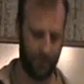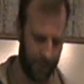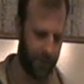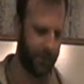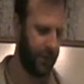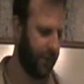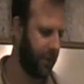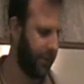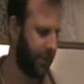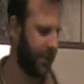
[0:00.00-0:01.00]
Yeah, shilam
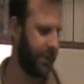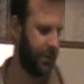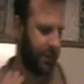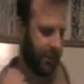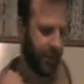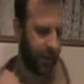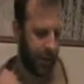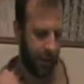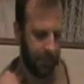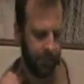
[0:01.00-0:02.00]
galosha chittum.
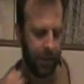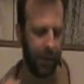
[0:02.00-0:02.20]
Okay.